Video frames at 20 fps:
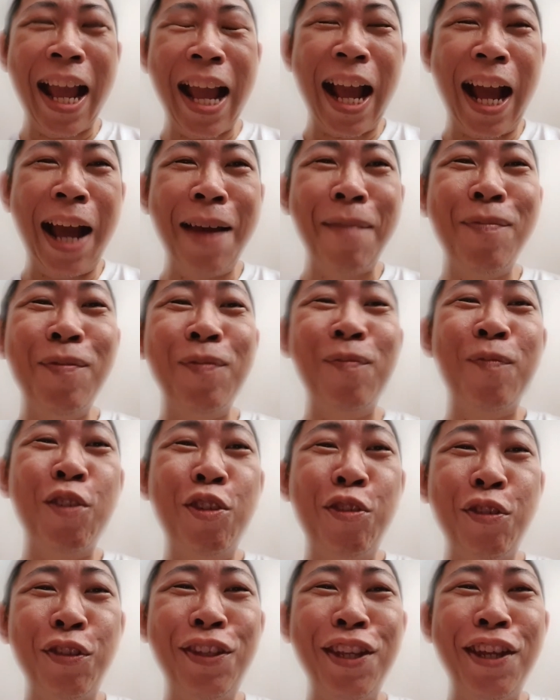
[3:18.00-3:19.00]
I'm
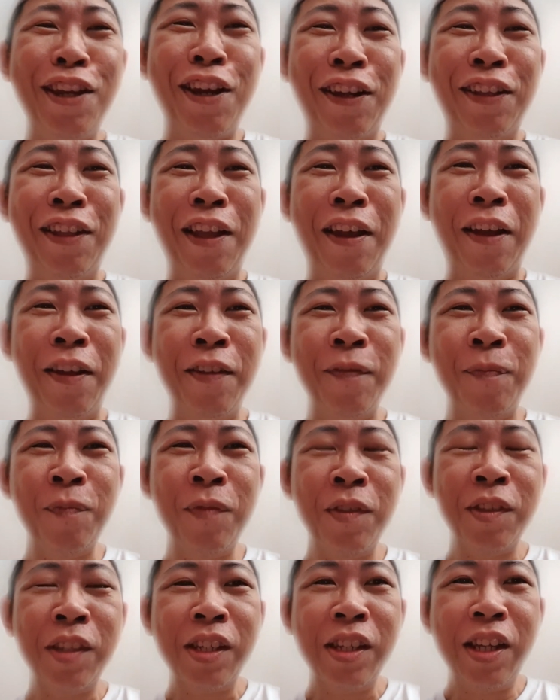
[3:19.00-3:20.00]
shooting on a,
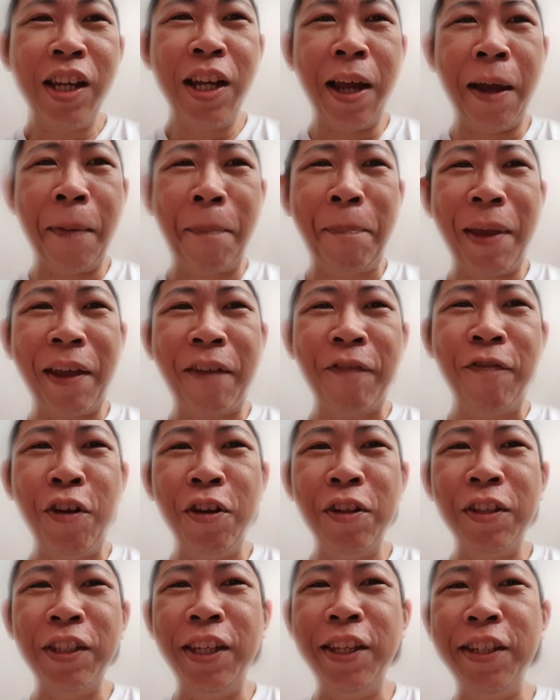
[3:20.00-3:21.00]
a big
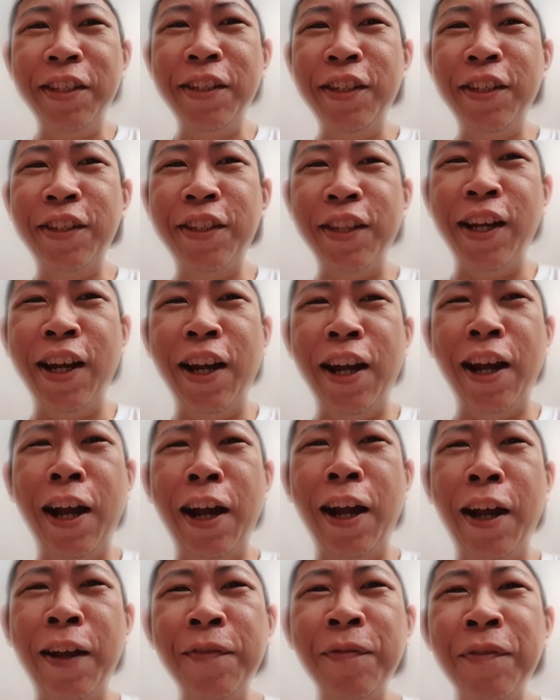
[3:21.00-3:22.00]
phone. This is a
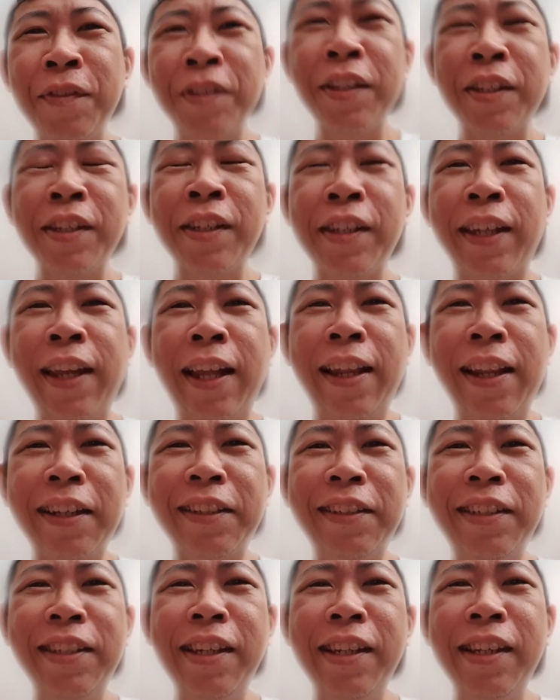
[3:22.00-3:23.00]
uh,
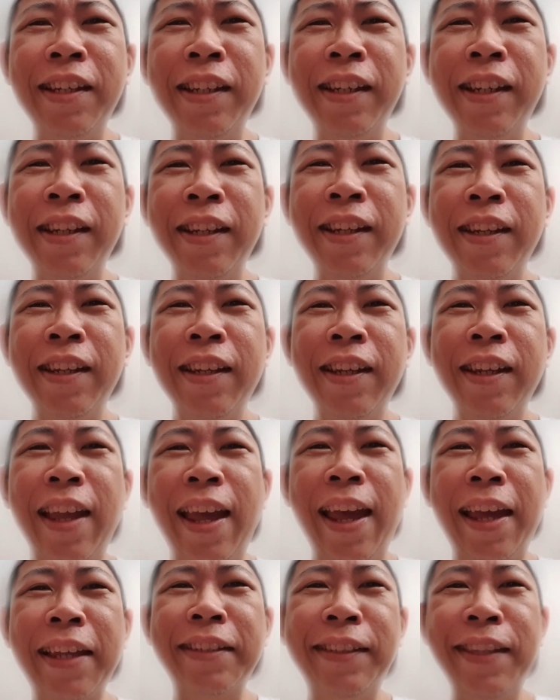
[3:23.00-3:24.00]
Galaxy
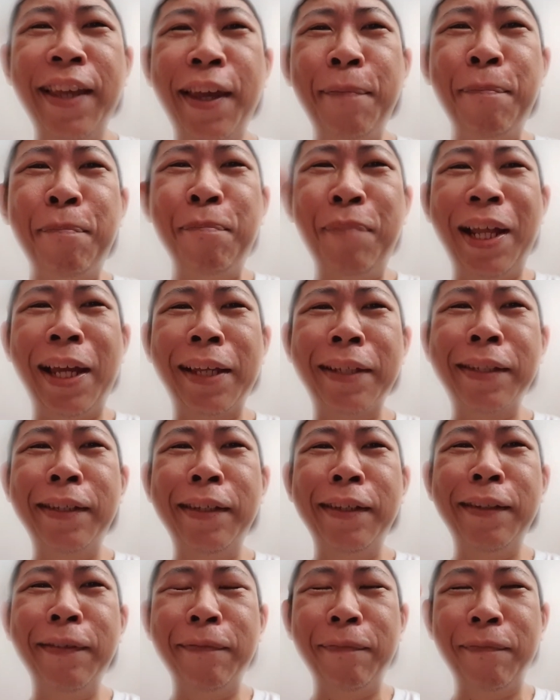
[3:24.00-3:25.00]
S10 Plus.
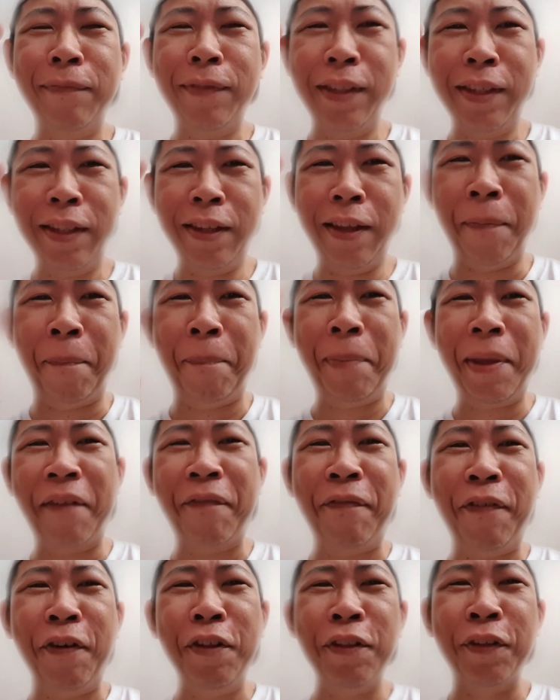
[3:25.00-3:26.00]
A big
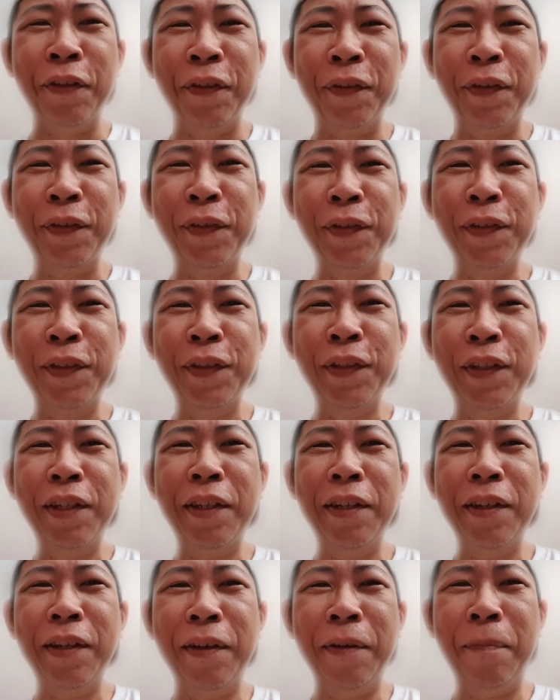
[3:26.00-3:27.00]
phone.
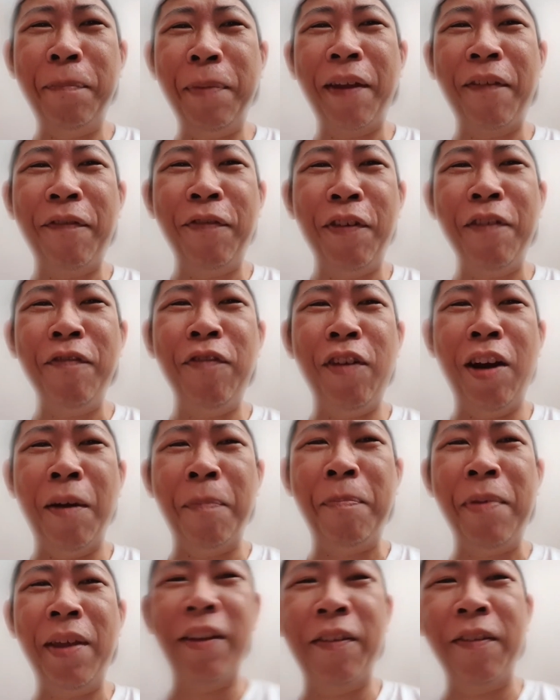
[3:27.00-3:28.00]
A big phone for a
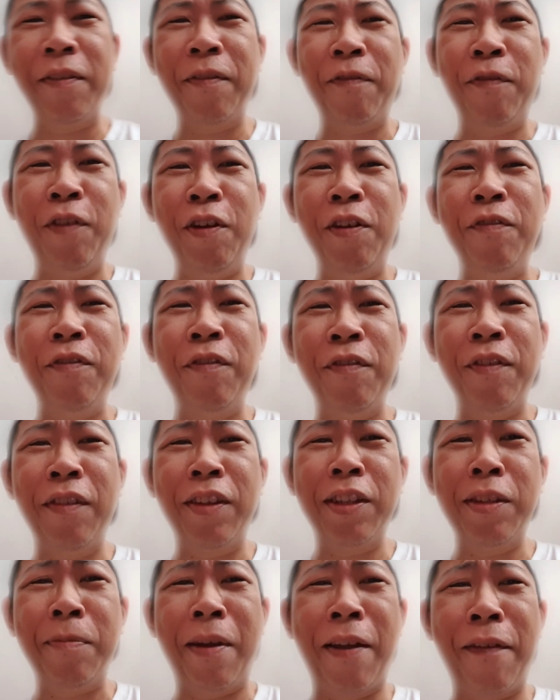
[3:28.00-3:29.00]
big phone
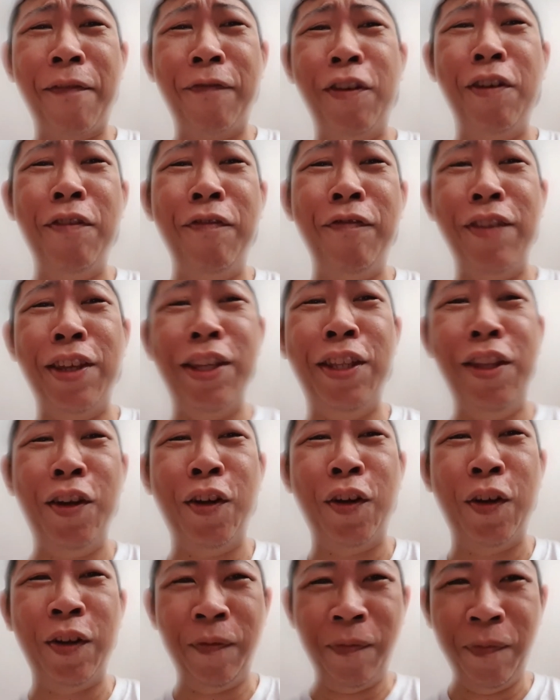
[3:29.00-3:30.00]
smartphone
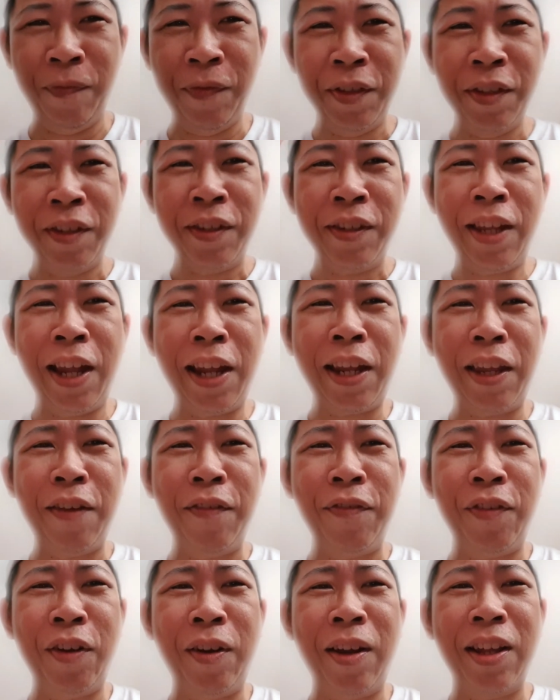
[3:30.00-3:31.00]
video. Thank you
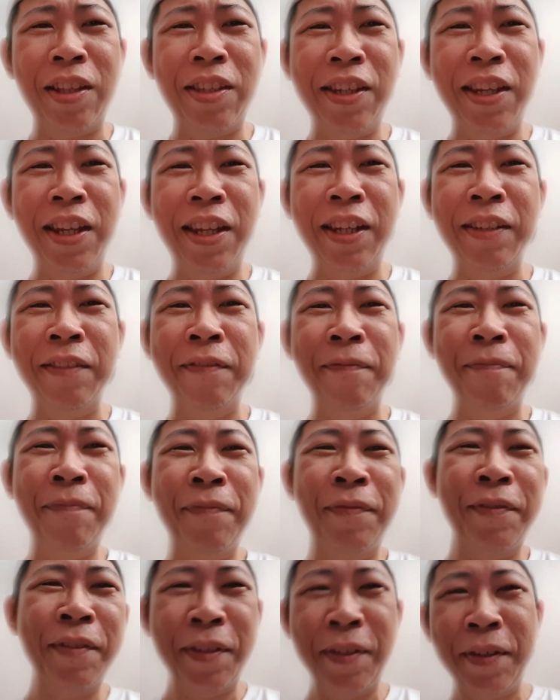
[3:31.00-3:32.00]
for watching.
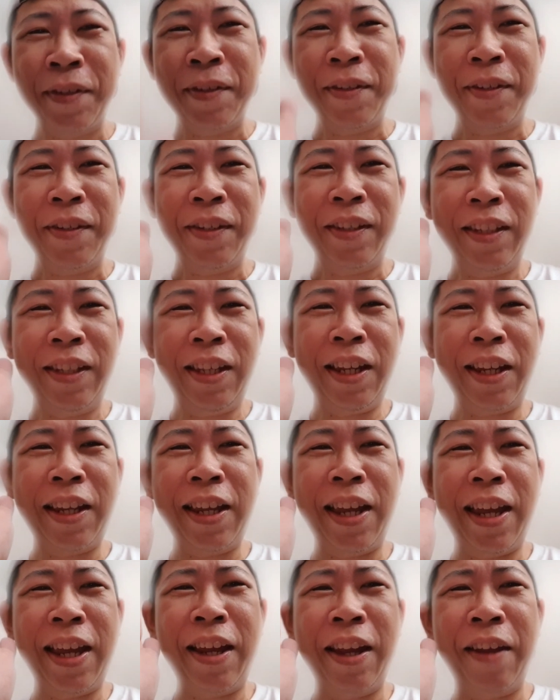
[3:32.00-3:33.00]
Take
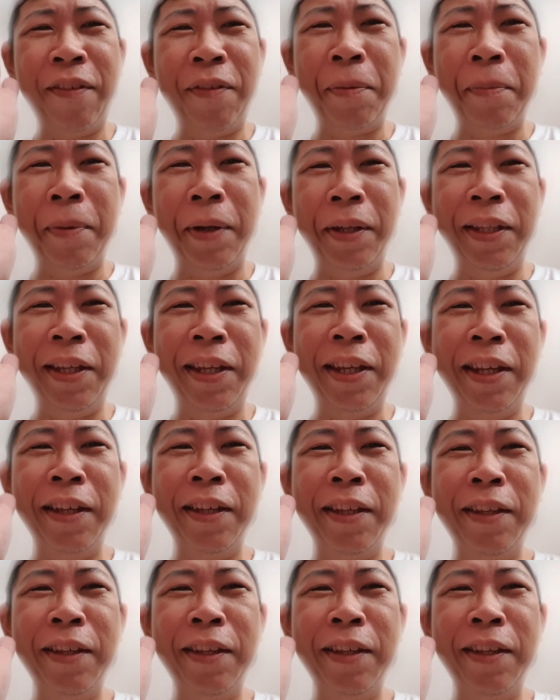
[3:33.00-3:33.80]
care, everybody.